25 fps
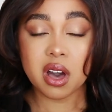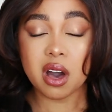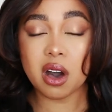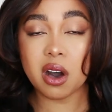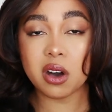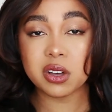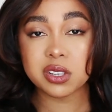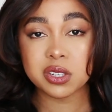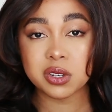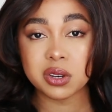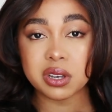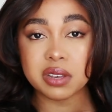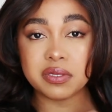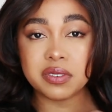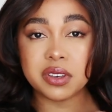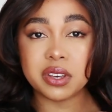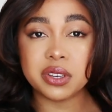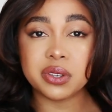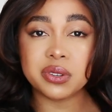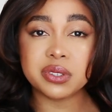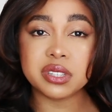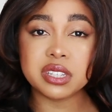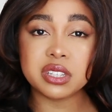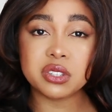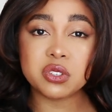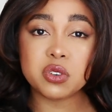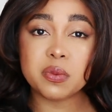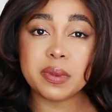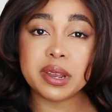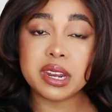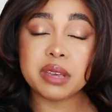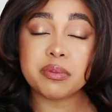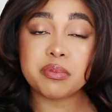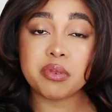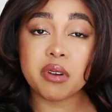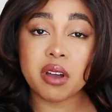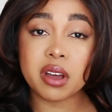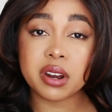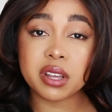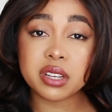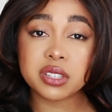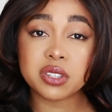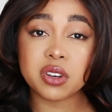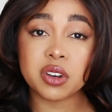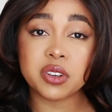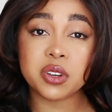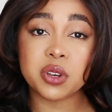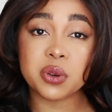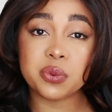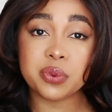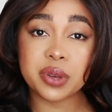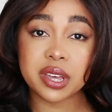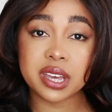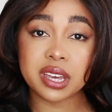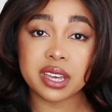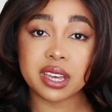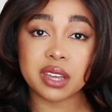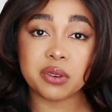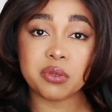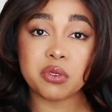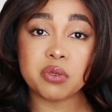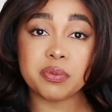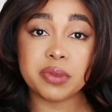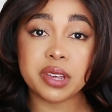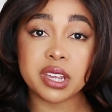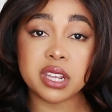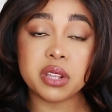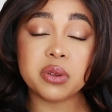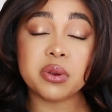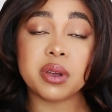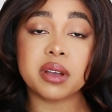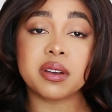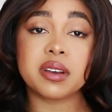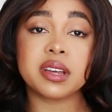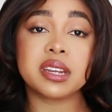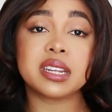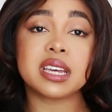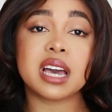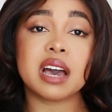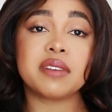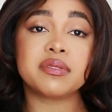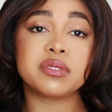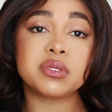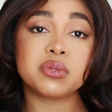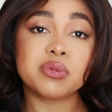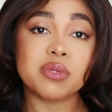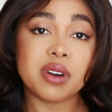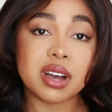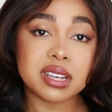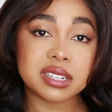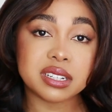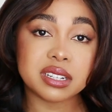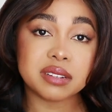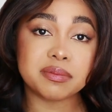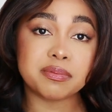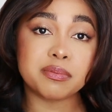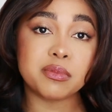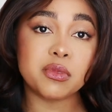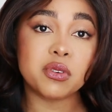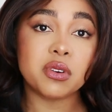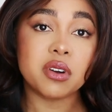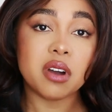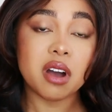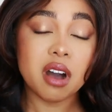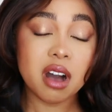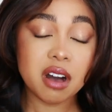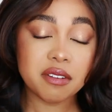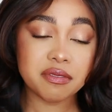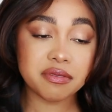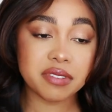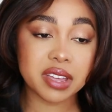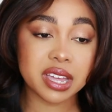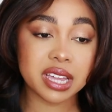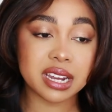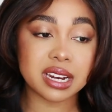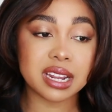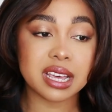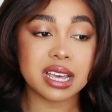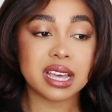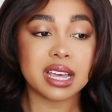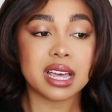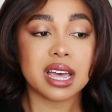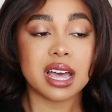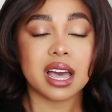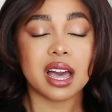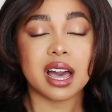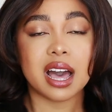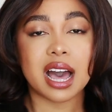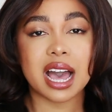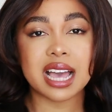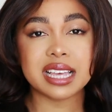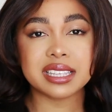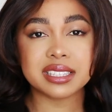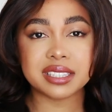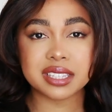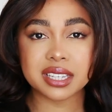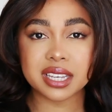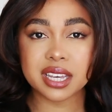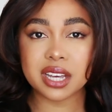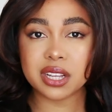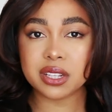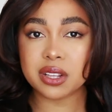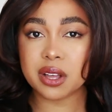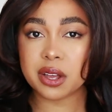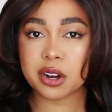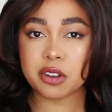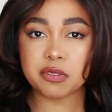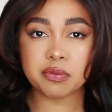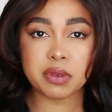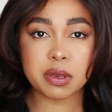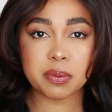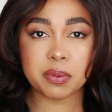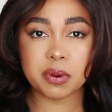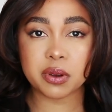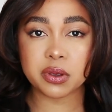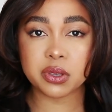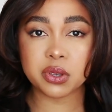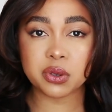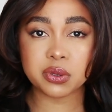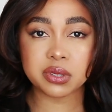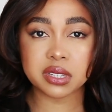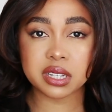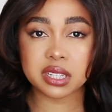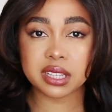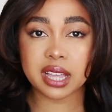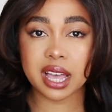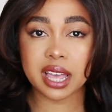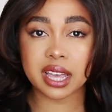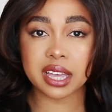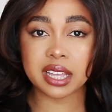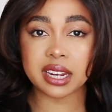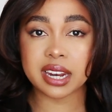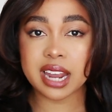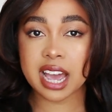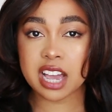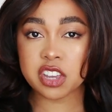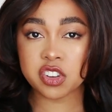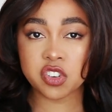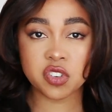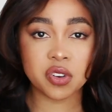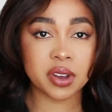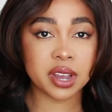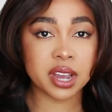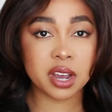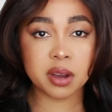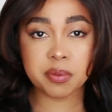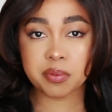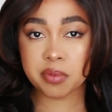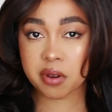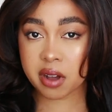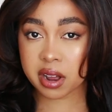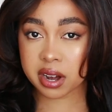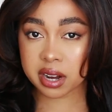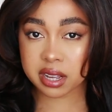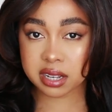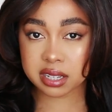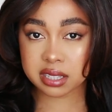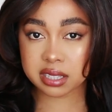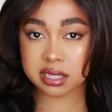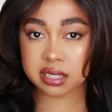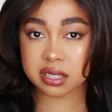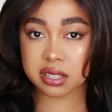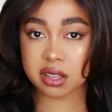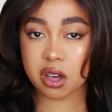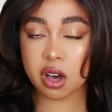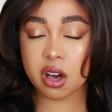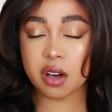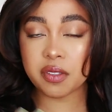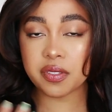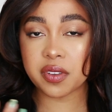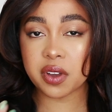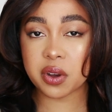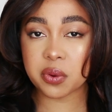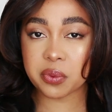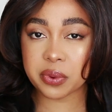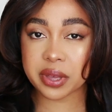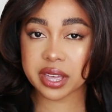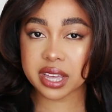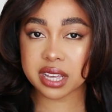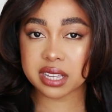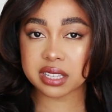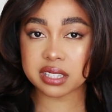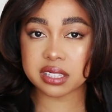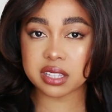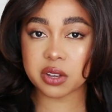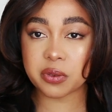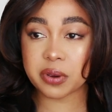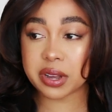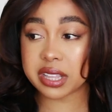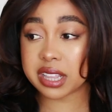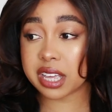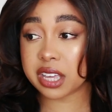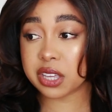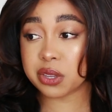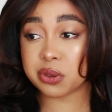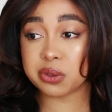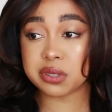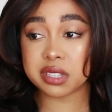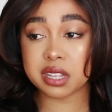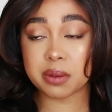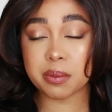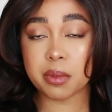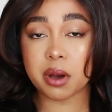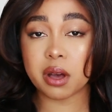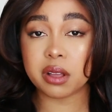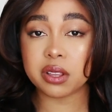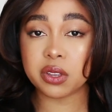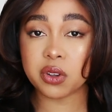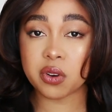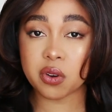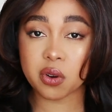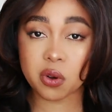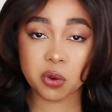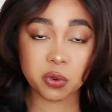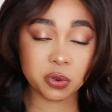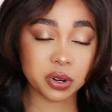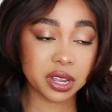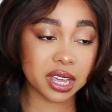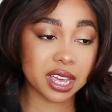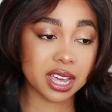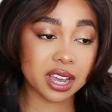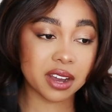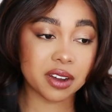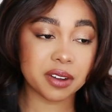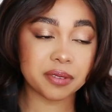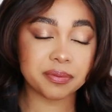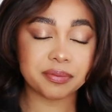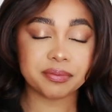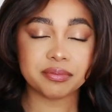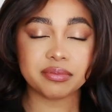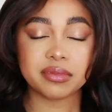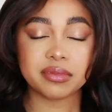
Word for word: Also, if you're using too many products on your wig, it will mean you are going to have to wash it more often. I see a lot of people using like natural hair products on their wigs the way they use them on your own hair.